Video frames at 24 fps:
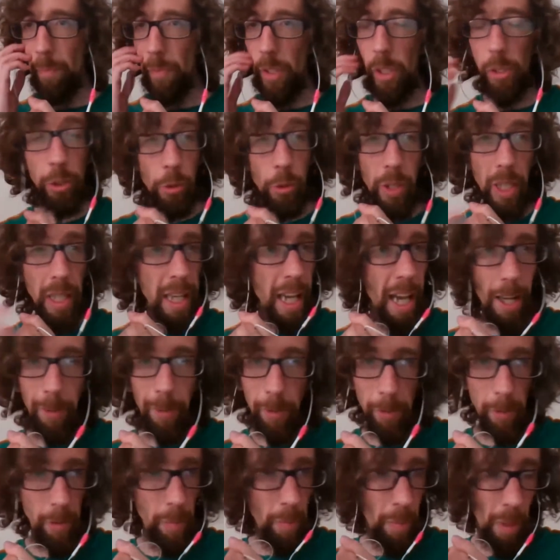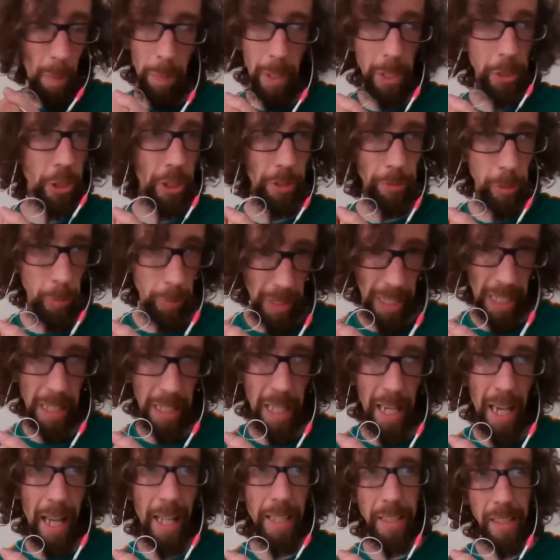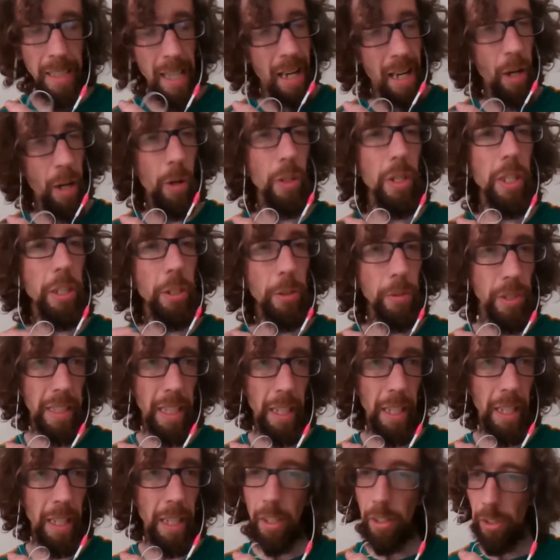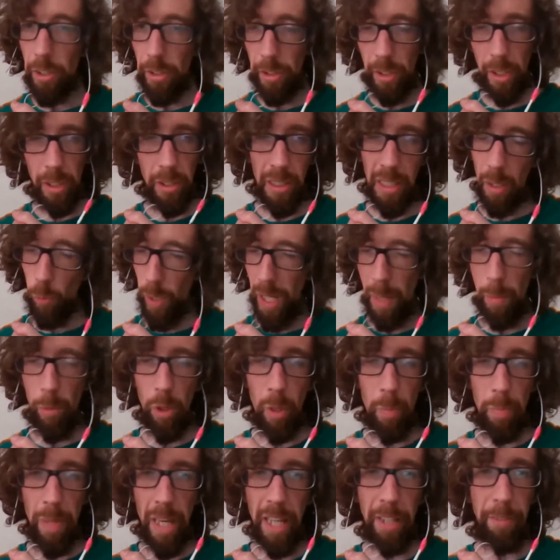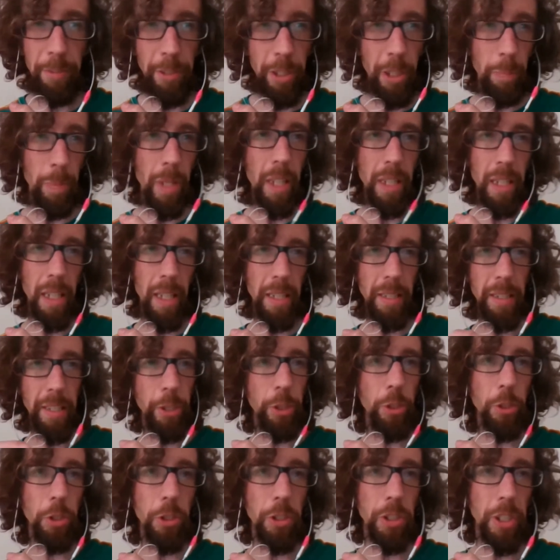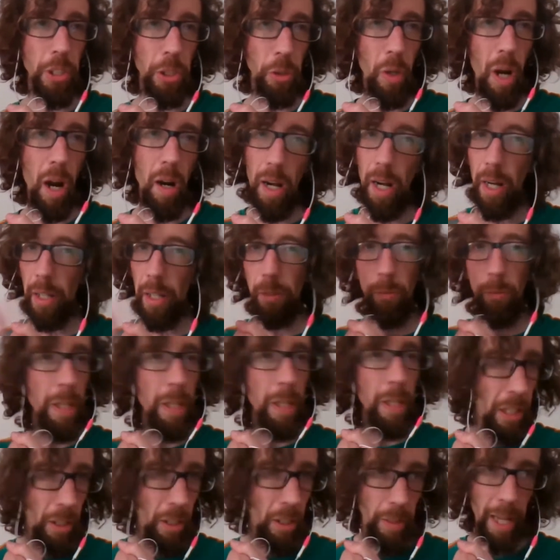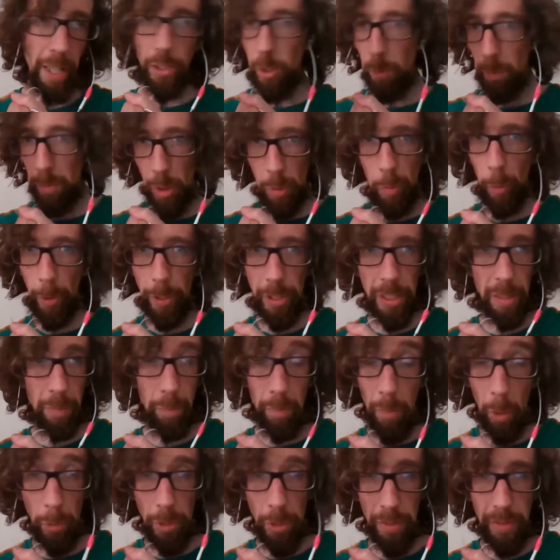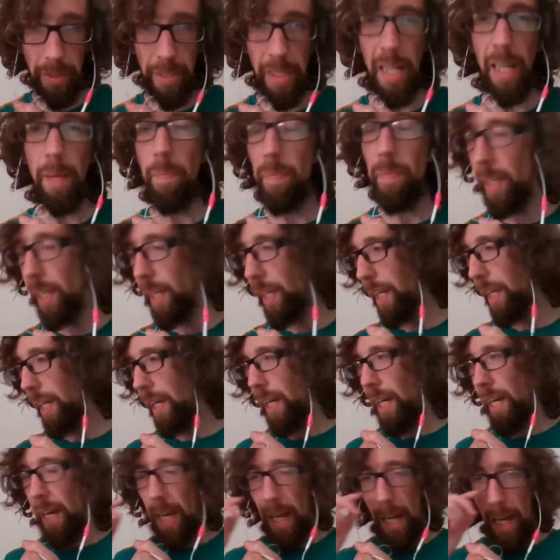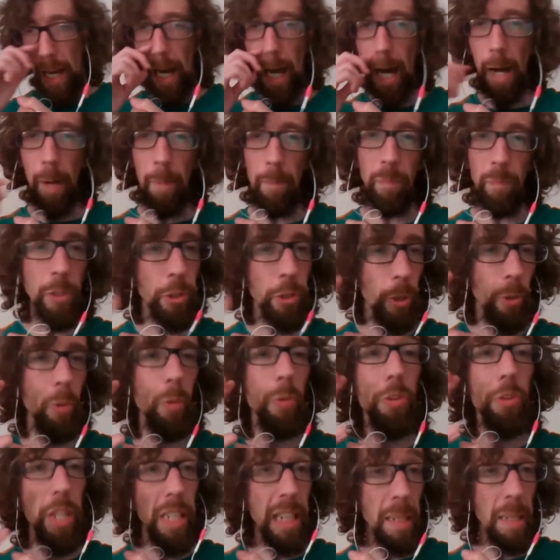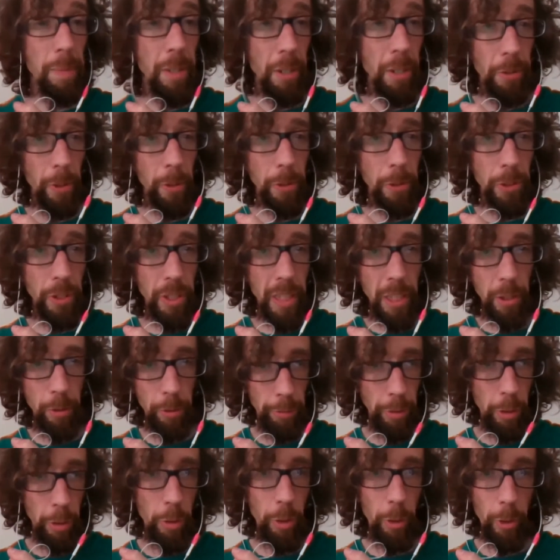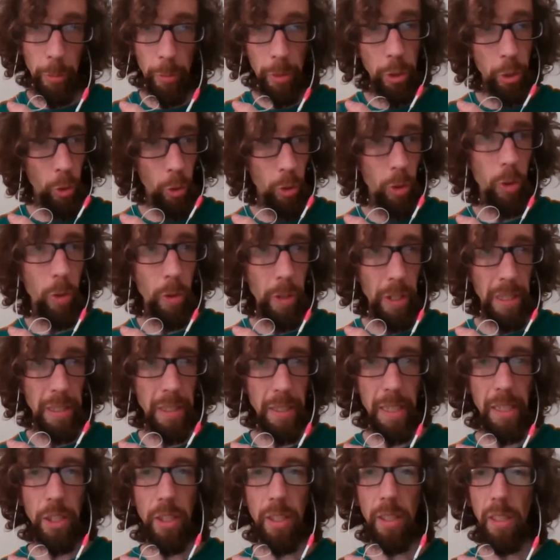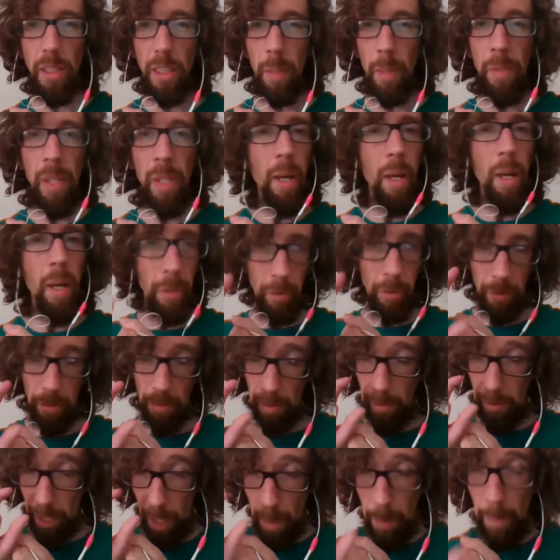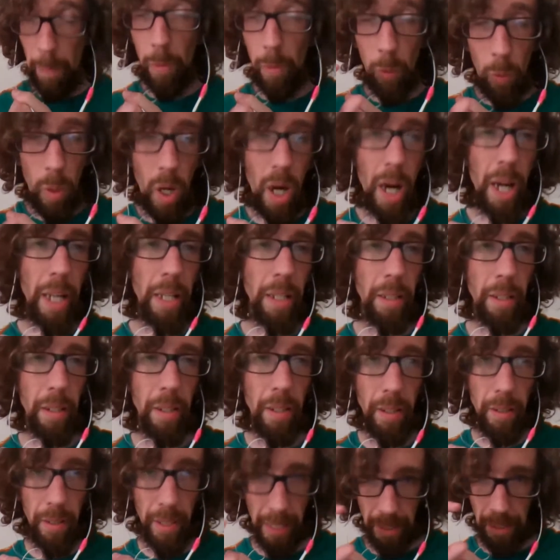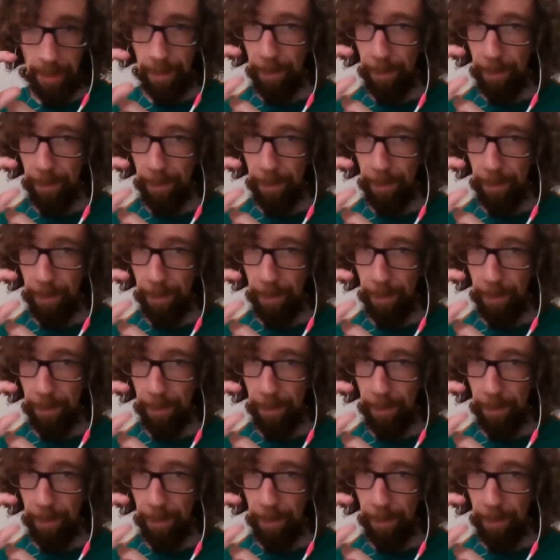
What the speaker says: Do they have a budget for paid ads, and how are they using it? You're going to get way more bang for your buck on digital than you are on radio ads or billboards most of the time. So think about those things, review those with your organizations. But number one, like,